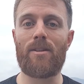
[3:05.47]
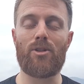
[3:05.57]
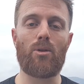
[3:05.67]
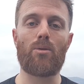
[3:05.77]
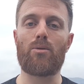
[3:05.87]

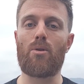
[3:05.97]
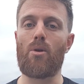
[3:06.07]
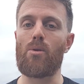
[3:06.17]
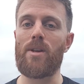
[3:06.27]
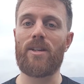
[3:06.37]
These are also
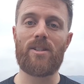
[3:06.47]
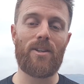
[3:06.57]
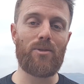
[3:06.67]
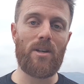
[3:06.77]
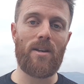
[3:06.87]
called
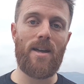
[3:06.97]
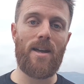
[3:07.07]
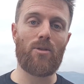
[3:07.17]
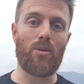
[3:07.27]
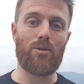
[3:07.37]
eccentric
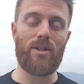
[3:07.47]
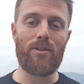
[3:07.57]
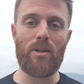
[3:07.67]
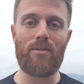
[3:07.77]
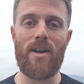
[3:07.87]
and
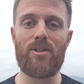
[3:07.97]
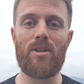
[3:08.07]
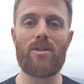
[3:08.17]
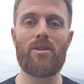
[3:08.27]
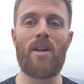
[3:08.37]
concentric
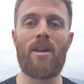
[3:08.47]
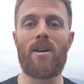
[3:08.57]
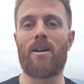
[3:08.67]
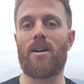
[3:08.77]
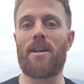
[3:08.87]
phases.
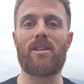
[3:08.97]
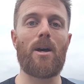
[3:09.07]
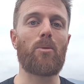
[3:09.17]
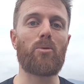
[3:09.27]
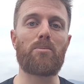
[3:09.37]
Uh, an
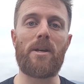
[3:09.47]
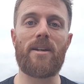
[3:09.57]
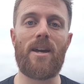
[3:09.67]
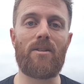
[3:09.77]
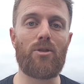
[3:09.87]
example would be
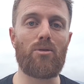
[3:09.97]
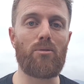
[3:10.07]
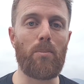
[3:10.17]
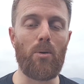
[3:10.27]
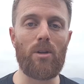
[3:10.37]
again if you do
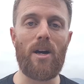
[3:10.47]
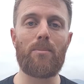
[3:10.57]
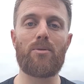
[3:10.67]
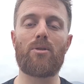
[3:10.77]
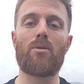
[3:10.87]
pull
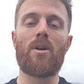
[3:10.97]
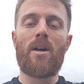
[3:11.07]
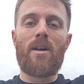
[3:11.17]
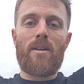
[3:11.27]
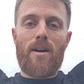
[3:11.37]
ups, you know,
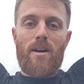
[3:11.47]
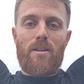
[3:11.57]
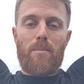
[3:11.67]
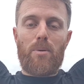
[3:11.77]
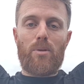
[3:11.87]
uh,
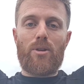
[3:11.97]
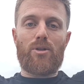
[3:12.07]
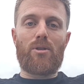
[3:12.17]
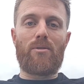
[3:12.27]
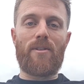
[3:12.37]
pulling
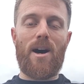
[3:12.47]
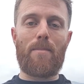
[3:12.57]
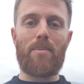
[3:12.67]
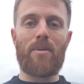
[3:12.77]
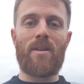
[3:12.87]
yourself
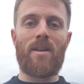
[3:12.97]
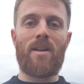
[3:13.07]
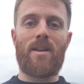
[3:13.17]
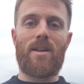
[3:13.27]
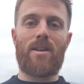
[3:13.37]
up
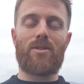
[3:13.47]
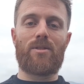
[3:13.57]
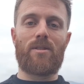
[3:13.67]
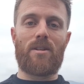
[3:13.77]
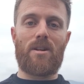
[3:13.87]

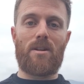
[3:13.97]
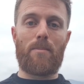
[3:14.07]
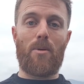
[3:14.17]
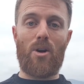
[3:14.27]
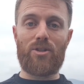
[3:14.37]
is the
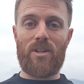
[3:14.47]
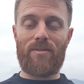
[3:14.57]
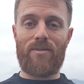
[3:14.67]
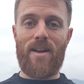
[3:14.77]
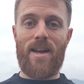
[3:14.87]
positive
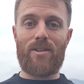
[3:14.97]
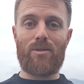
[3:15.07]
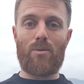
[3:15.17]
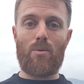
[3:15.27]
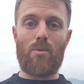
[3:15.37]

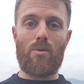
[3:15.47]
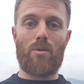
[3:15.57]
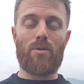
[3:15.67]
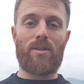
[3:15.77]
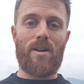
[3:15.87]
phase
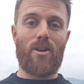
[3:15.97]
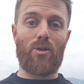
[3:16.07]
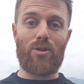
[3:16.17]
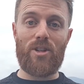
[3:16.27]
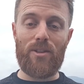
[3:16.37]
or the
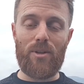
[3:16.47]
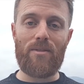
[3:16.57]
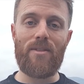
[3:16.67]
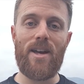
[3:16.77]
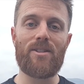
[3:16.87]
concentric
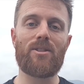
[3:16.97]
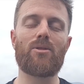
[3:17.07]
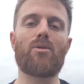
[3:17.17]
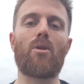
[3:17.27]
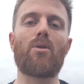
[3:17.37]
phase as
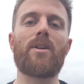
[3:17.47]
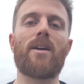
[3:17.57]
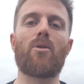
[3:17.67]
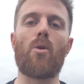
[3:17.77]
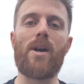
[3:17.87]
it's called
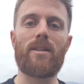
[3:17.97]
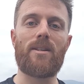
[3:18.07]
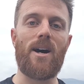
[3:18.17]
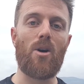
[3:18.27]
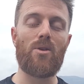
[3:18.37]
and going
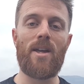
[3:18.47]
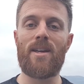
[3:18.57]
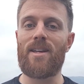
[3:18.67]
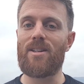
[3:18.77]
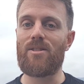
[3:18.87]
down
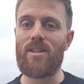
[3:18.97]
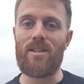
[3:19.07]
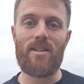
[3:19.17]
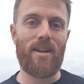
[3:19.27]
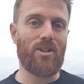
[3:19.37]
is
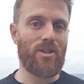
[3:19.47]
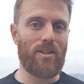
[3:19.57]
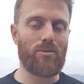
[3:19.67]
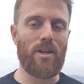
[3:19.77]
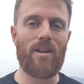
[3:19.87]
the
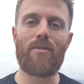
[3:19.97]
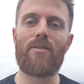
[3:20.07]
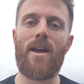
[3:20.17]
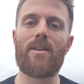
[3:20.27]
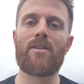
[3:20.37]
eccentric
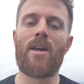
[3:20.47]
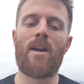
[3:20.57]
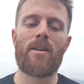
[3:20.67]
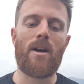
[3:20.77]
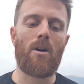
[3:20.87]
phase.
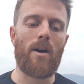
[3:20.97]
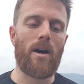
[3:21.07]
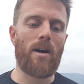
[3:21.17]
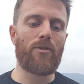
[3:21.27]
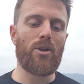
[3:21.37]
Now
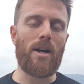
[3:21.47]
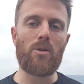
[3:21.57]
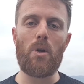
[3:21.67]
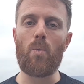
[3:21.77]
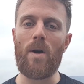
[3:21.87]
uh, if you're
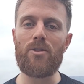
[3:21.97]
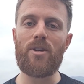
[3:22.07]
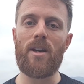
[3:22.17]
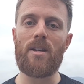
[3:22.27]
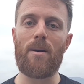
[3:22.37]
counting one
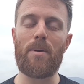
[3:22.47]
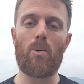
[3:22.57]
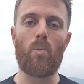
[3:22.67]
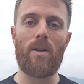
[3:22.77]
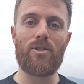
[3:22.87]
second up
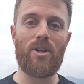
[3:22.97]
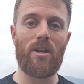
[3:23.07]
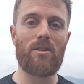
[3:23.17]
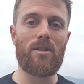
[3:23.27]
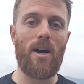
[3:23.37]
and one
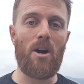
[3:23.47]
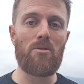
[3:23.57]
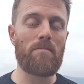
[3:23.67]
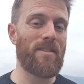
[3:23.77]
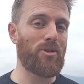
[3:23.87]
second
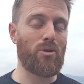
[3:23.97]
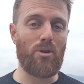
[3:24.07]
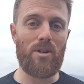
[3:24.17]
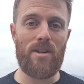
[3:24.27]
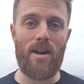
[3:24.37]
down that's
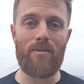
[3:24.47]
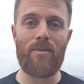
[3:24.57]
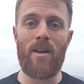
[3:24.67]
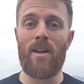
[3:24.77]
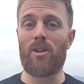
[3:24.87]
good
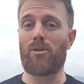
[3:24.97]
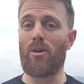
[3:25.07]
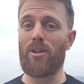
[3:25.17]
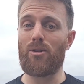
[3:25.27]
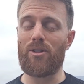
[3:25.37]
enough as
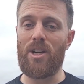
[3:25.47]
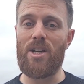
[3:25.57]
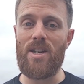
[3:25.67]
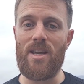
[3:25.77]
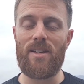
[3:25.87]
long as your
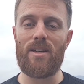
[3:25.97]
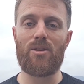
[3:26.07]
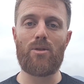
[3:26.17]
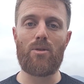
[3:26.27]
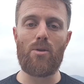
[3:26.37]
technique
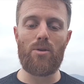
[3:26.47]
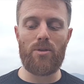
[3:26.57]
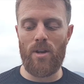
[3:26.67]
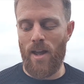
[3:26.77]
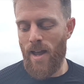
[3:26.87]
is
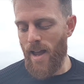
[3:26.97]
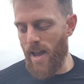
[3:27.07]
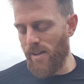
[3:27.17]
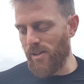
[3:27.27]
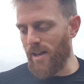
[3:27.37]
good
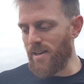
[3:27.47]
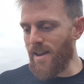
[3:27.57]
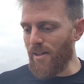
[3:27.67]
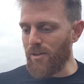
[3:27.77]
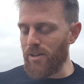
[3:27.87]
and
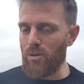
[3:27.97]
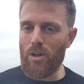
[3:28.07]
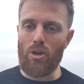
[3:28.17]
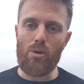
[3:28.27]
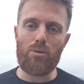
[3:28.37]
another thing you
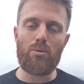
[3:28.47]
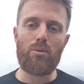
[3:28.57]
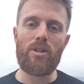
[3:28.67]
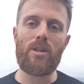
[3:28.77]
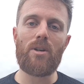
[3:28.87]
can also do
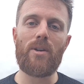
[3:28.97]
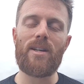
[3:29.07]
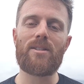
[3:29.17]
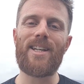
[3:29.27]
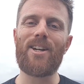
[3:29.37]
here
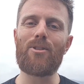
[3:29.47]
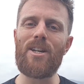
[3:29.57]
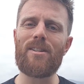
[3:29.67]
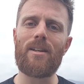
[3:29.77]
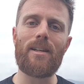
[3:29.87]
is
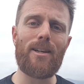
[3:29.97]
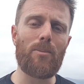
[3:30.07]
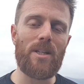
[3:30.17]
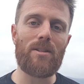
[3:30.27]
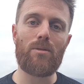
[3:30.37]
decrease a little
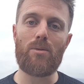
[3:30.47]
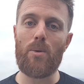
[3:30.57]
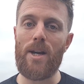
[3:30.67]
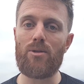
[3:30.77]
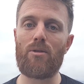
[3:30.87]
bit the
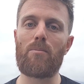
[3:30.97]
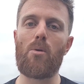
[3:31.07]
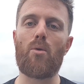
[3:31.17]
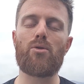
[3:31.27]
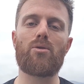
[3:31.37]
range of
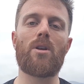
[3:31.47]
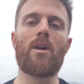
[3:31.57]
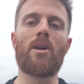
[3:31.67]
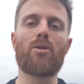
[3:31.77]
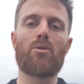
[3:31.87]
motion.
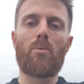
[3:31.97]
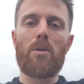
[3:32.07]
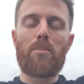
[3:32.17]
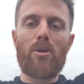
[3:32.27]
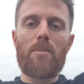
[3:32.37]
So
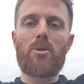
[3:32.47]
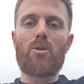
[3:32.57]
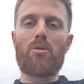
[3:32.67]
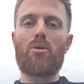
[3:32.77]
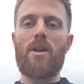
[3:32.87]
with pull-ups you
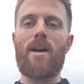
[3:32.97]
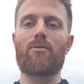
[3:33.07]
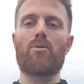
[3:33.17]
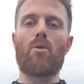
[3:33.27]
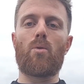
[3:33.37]
know you don't have
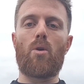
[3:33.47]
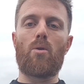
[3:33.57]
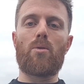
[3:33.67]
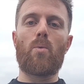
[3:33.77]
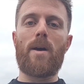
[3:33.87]
to go
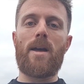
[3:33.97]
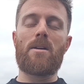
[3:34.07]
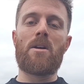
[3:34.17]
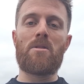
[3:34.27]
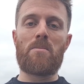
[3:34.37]
all the way
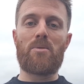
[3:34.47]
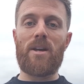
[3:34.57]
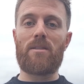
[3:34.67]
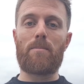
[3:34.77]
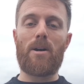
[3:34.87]

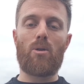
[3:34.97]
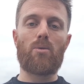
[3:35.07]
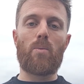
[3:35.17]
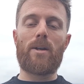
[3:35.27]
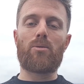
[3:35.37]
bring the bar all
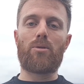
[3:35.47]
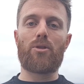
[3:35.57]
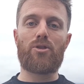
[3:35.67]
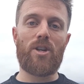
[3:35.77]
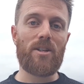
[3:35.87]
the way to your
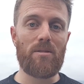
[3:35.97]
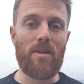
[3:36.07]
chest.